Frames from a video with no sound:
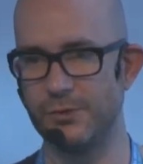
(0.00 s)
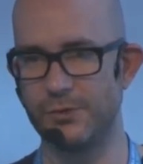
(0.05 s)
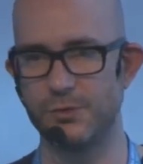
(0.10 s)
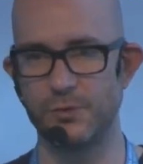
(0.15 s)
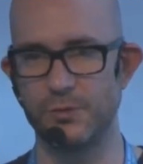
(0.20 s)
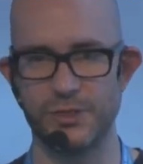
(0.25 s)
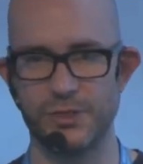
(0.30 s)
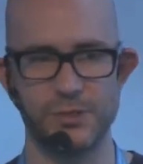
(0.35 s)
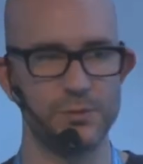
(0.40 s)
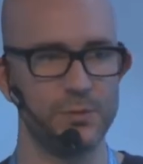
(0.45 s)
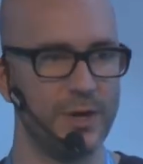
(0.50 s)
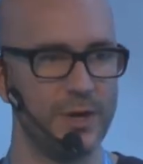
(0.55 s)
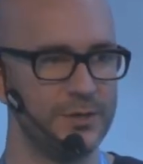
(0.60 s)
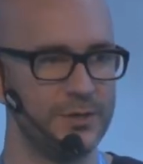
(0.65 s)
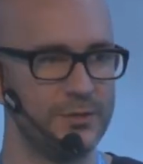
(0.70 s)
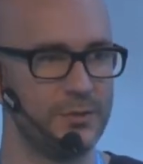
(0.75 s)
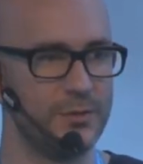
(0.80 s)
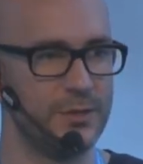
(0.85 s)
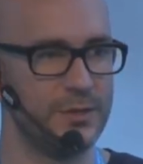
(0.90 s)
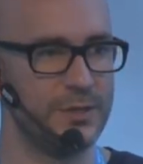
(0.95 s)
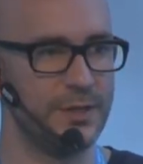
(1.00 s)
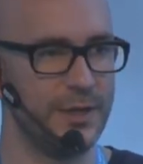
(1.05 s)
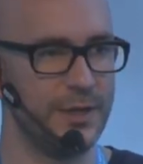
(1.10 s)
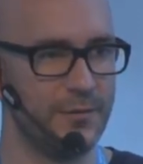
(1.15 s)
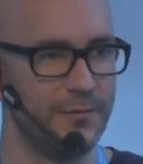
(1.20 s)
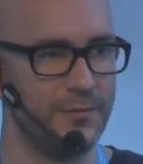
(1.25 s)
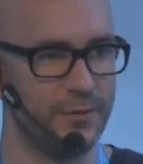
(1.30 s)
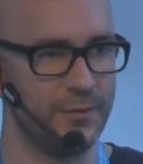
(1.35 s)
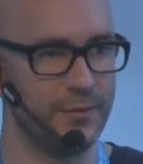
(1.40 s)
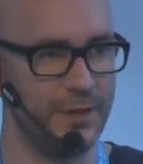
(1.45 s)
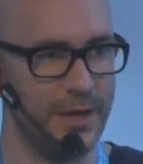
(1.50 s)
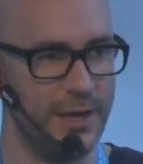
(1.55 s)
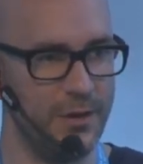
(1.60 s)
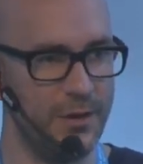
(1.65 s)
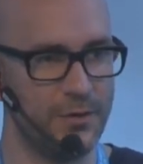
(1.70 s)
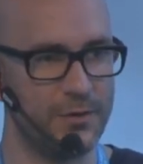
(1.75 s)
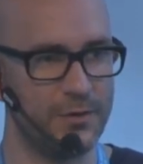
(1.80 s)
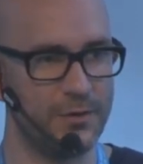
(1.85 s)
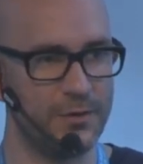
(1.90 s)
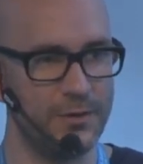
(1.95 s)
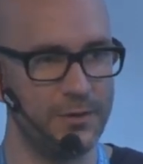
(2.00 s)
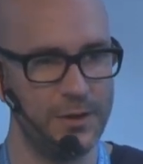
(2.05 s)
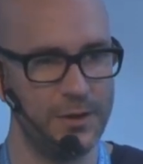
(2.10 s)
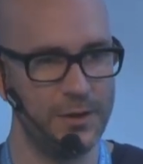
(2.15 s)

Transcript: to switch to an Android, and therefore they lock